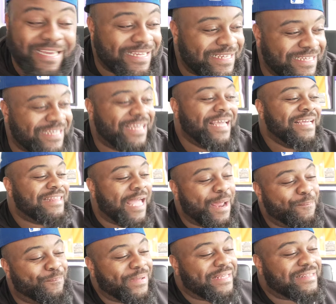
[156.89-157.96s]
they
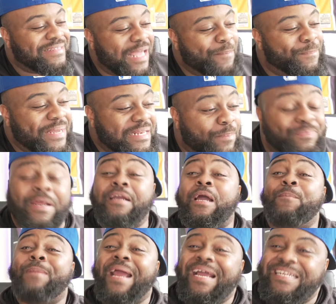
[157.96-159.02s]
beat they beat the, the,
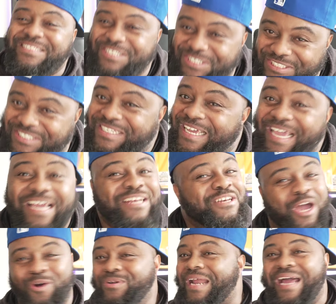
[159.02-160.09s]
Commanders.
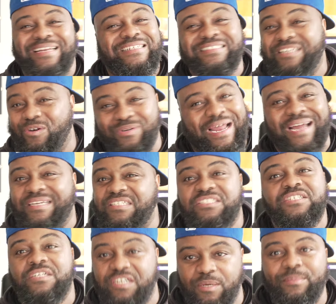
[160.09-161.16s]
No, not this. No, not this
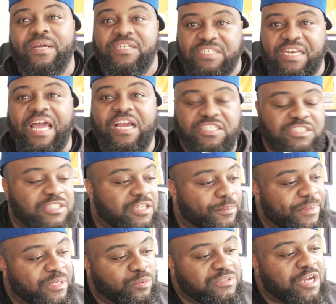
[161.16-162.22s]
year, Commander. Last year,
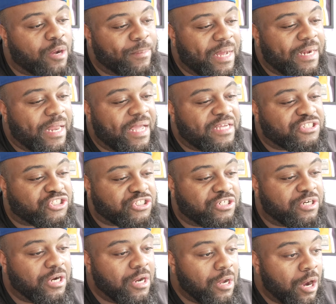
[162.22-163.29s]
Commander. We're talking about last year.
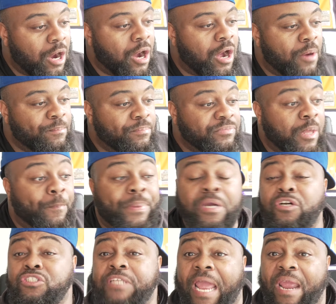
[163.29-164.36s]
Um, the
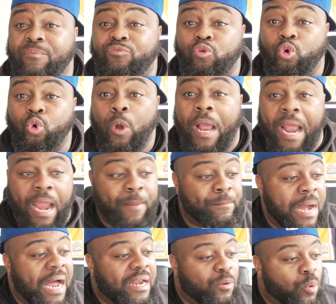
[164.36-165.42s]
Bills came through and
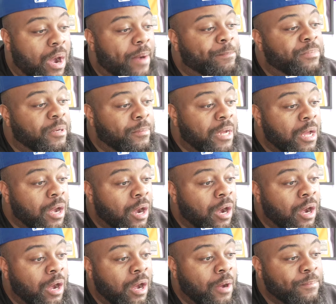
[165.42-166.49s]
mollywopped them.
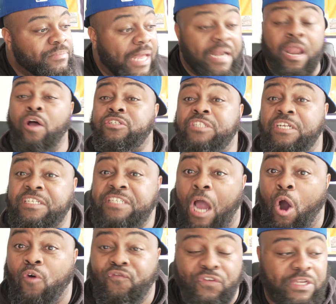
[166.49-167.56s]
Um, they lost to the
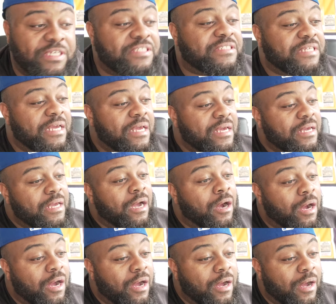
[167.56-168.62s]
Dolphins.
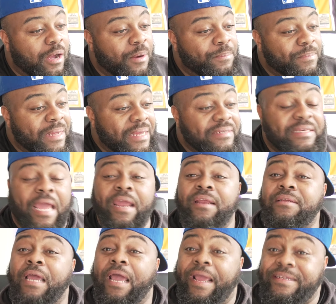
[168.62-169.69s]
Um,
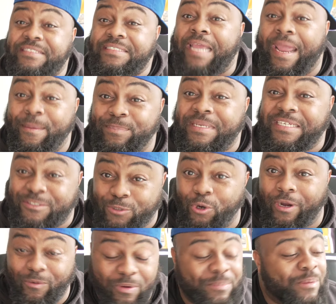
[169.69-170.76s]
they escaped
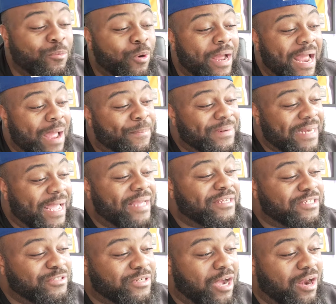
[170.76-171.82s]
Detroit. Remember what happened that
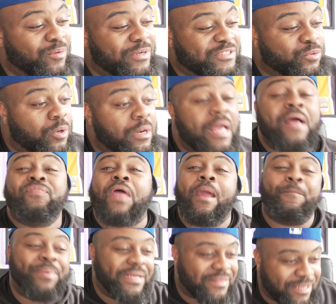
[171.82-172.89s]
year? You call it what you want. They
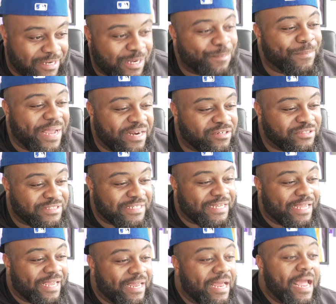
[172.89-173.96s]
beat the Commanders
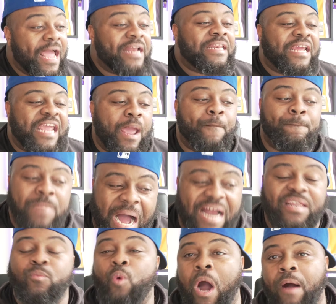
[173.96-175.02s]
again, and they get
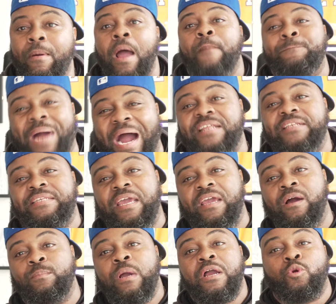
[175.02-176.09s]
mollywopped by the
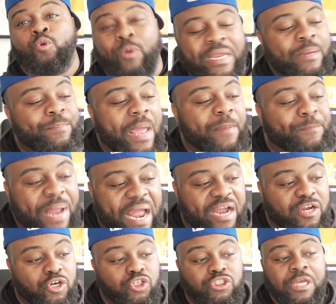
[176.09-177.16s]
damn Green Bay
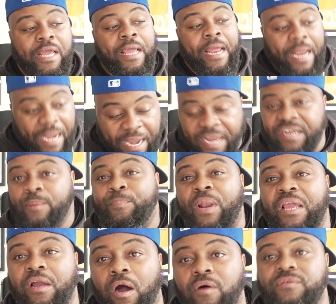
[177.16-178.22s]
Packers in the
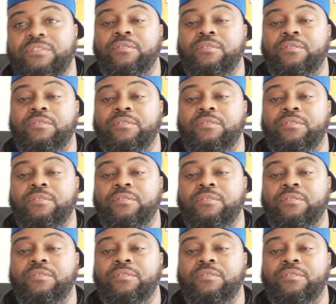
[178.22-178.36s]
playoffs.